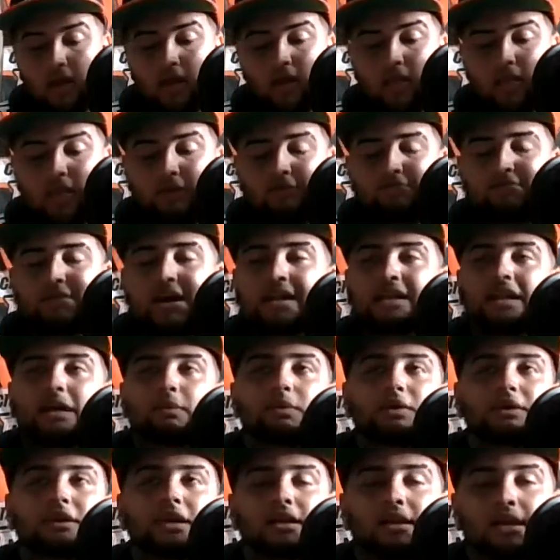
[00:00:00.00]
the fact that
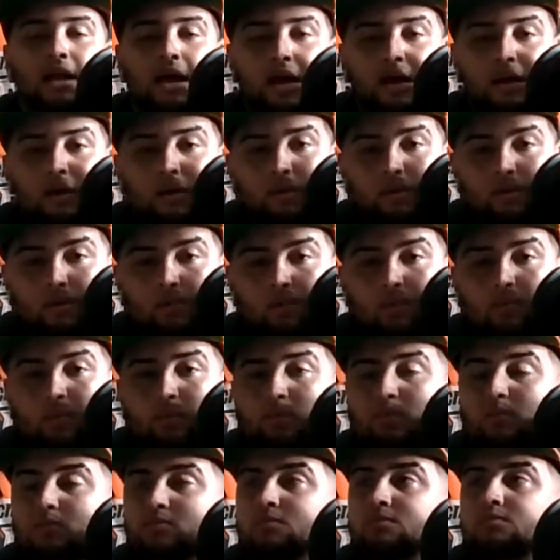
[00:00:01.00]
we did that
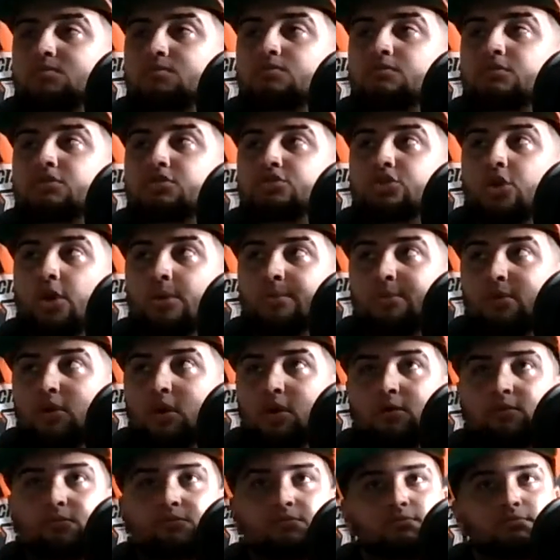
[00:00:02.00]
with Joe
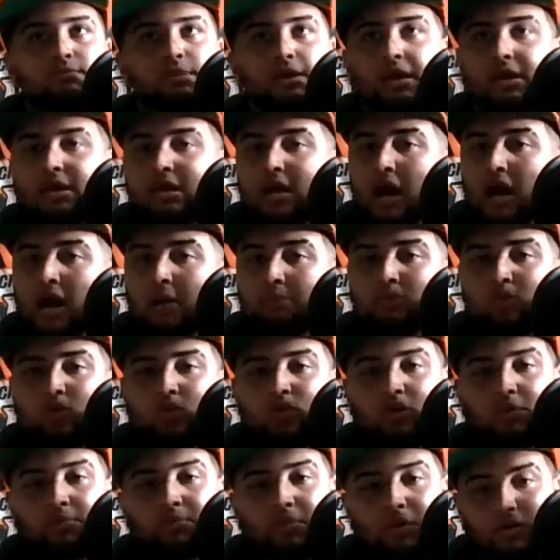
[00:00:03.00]
Burrow being calm,
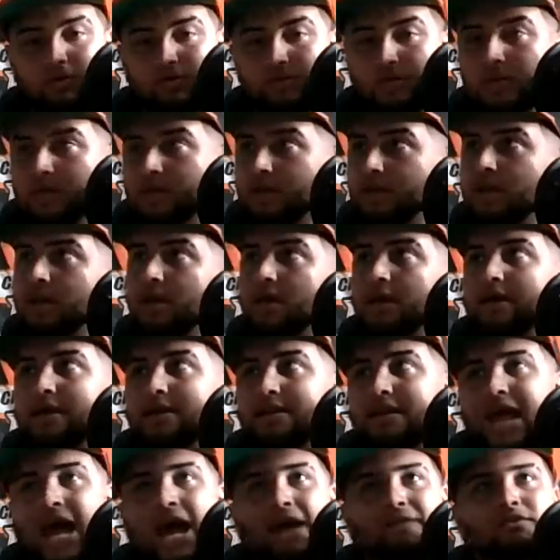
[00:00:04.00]
cool, composed, and
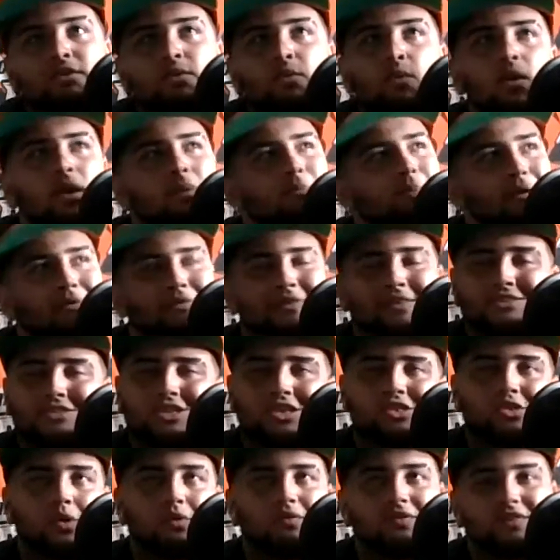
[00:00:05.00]
not having to worry about if he has
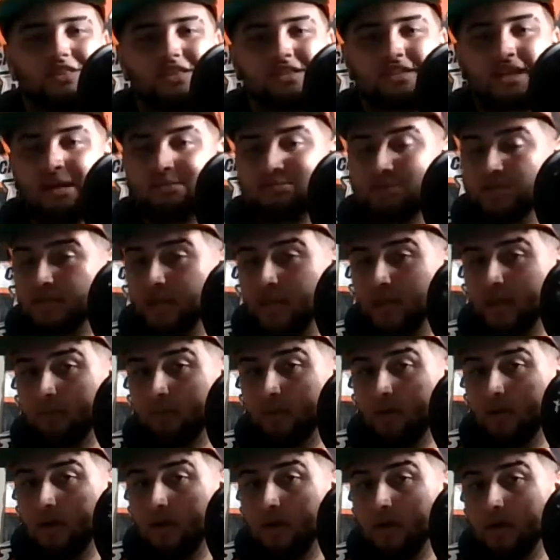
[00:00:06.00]
to throw 50 times a game,
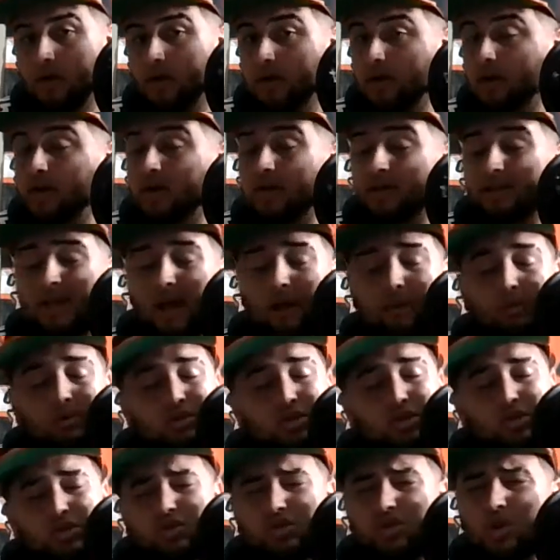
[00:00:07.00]
that was
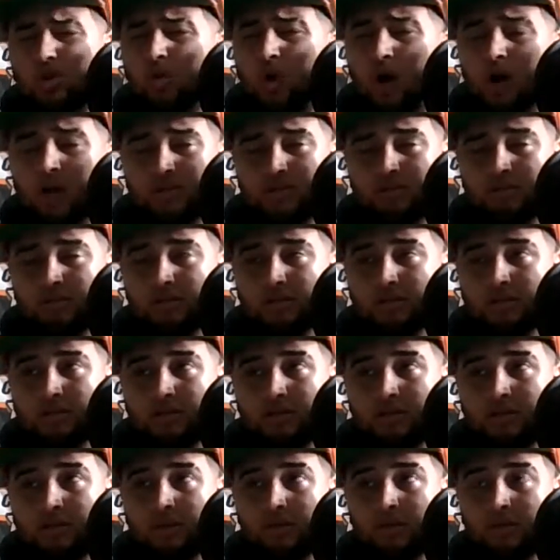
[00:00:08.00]
just so awesome to
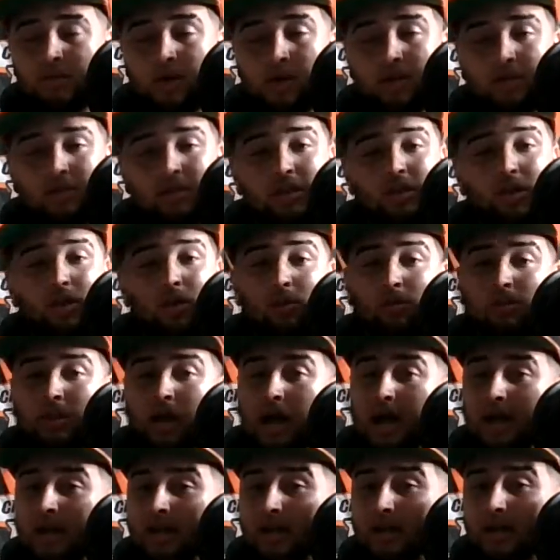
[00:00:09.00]
see. The
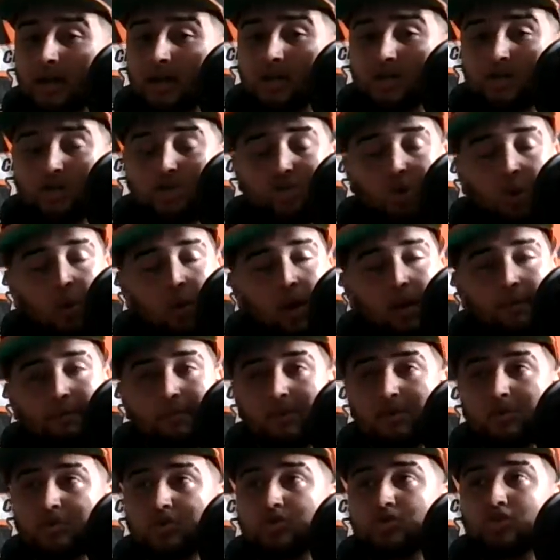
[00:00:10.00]
O-line showed up
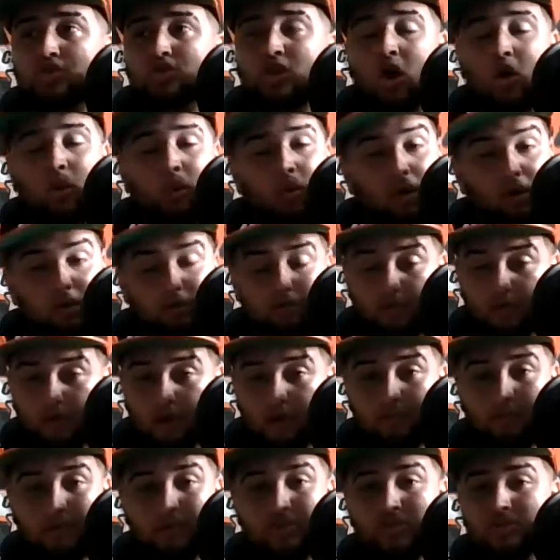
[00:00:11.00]
so well for
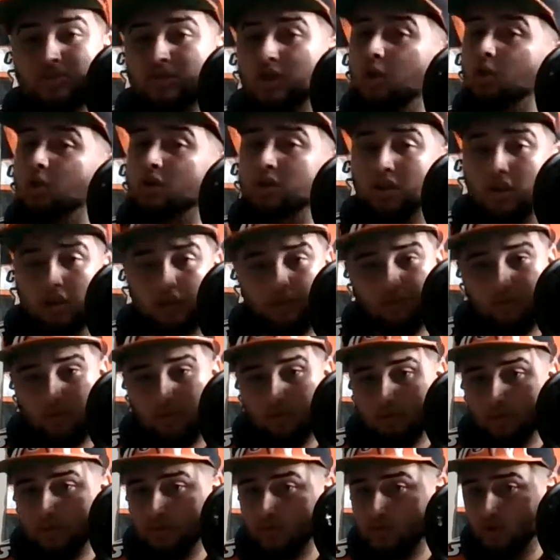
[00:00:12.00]
him and so clutch for
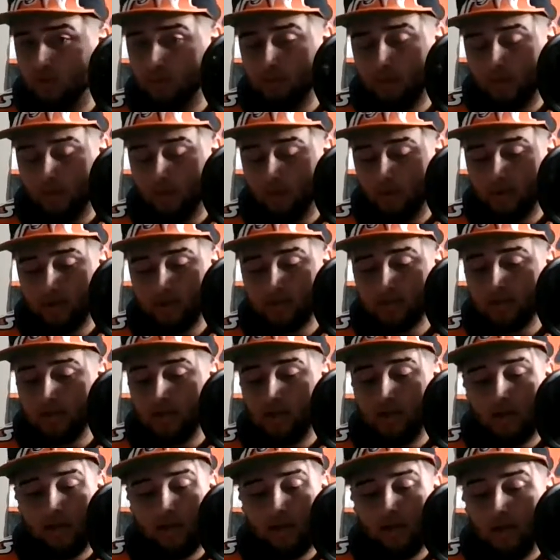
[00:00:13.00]
him in so many ways.
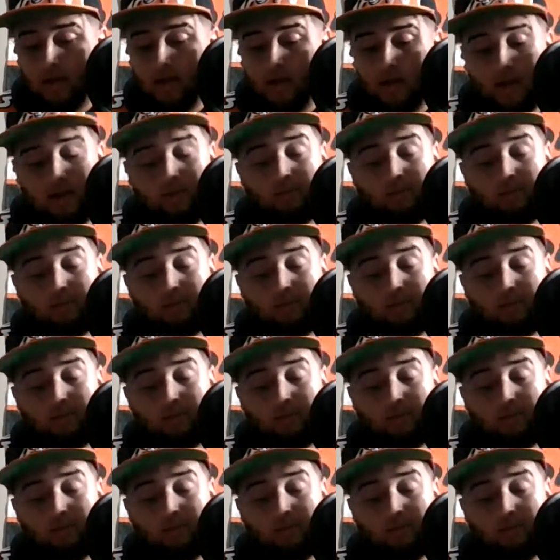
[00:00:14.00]
It